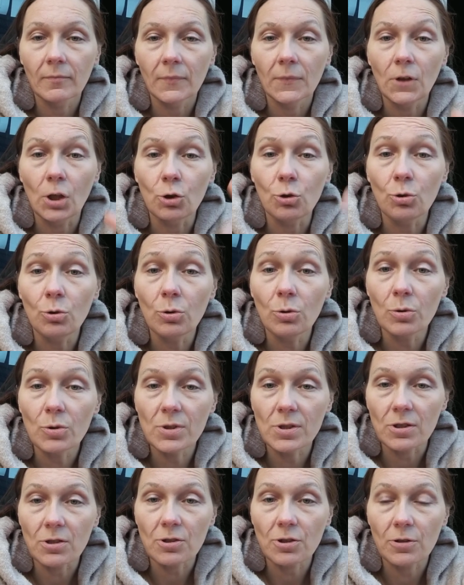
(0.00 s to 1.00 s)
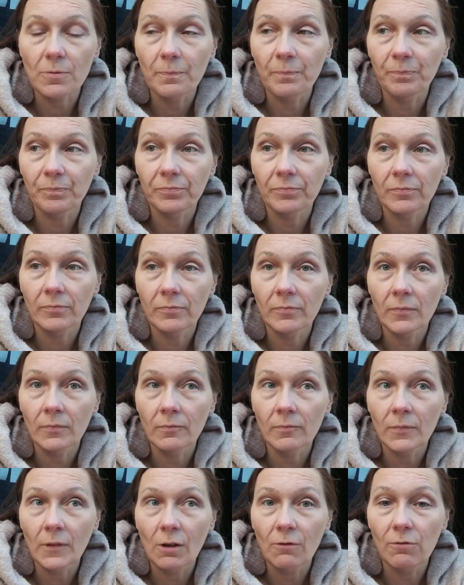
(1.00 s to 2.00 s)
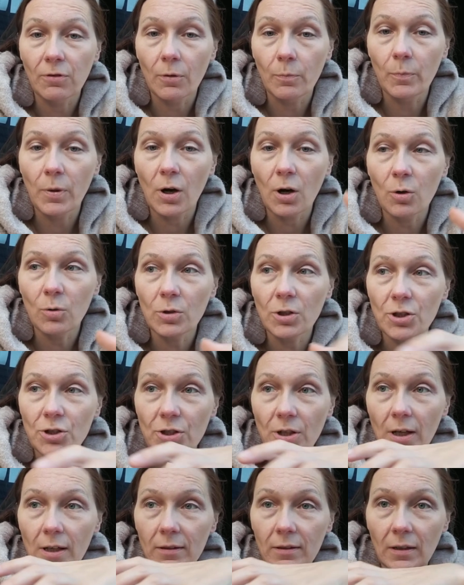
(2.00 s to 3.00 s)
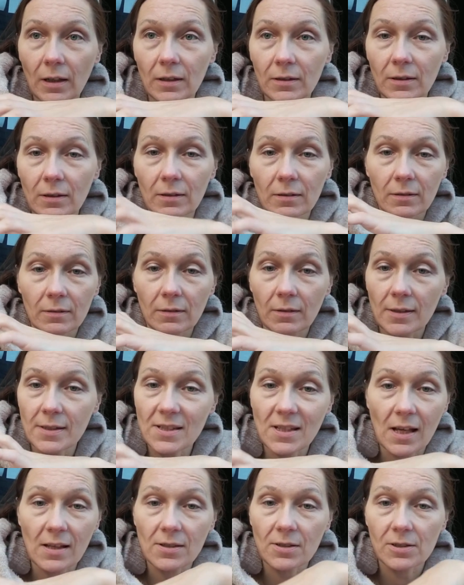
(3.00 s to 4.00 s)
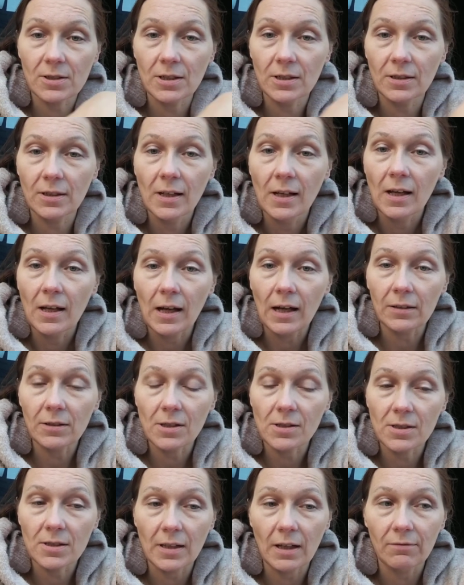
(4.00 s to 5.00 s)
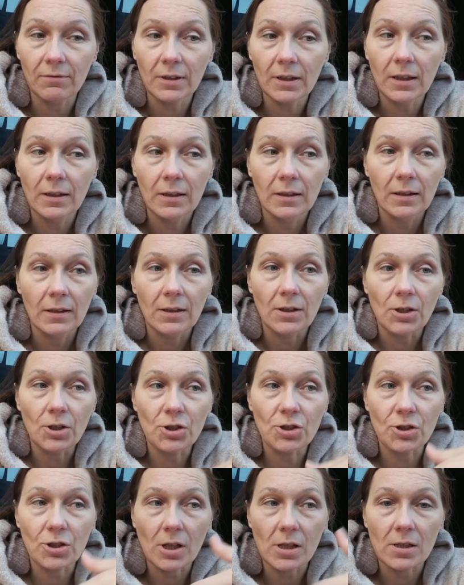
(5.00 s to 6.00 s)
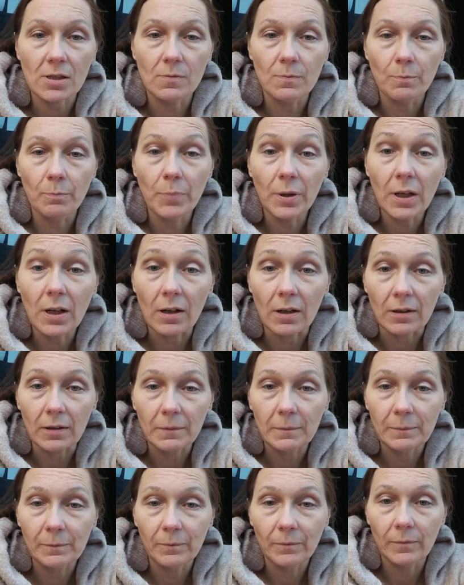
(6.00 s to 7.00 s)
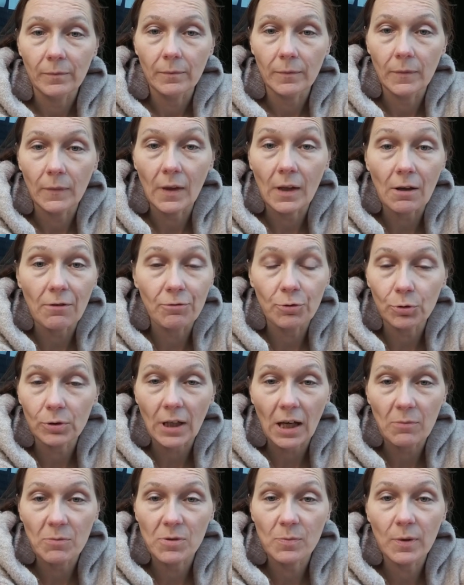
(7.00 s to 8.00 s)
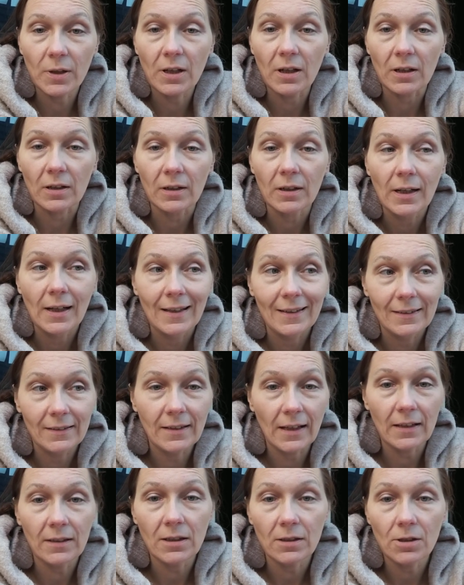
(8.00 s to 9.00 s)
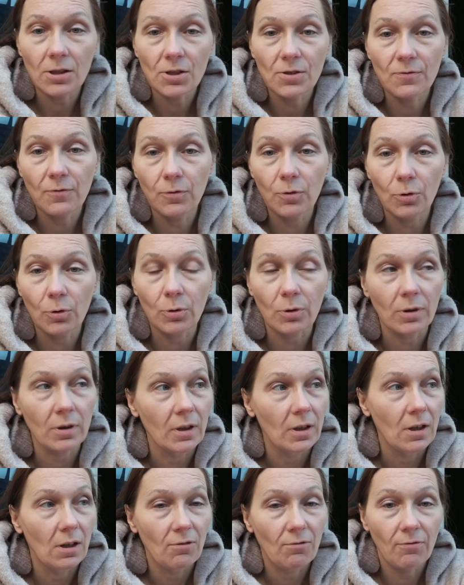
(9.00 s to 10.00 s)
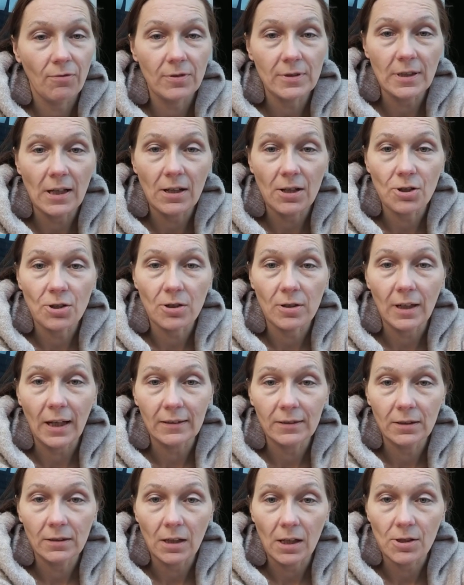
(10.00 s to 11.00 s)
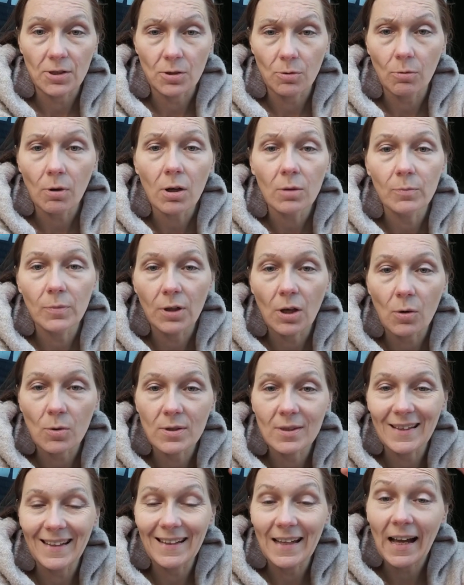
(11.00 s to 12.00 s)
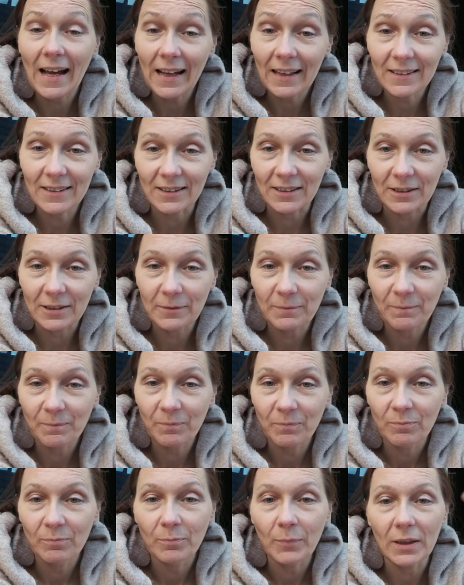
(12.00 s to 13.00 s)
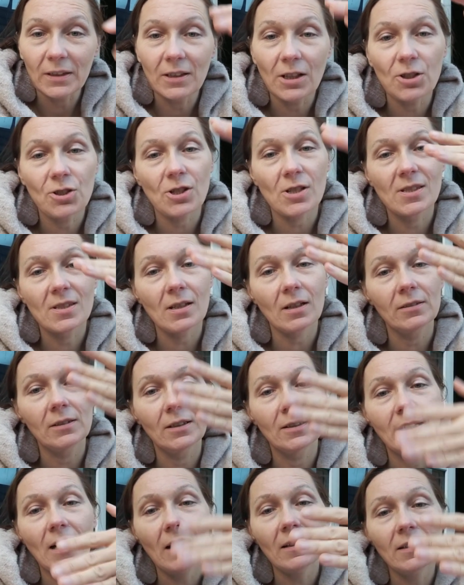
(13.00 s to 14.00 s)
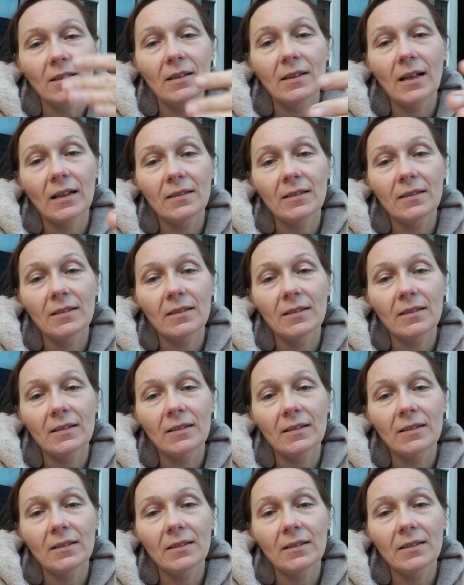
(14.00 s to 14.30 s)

the usage for Polish and other Sanskrit, other Slavic is just bigger, a few times bigger than it is for French, Latin, and so on, because they had it, but they just started cutting,